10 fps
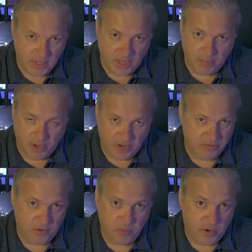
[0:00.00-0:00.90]
I
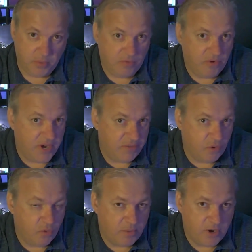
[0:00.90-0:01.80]
don't think we were really
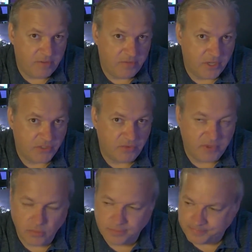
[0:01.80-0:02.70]
fooled by the first
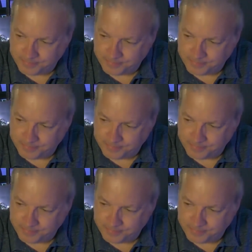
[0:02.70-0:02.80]
reveal.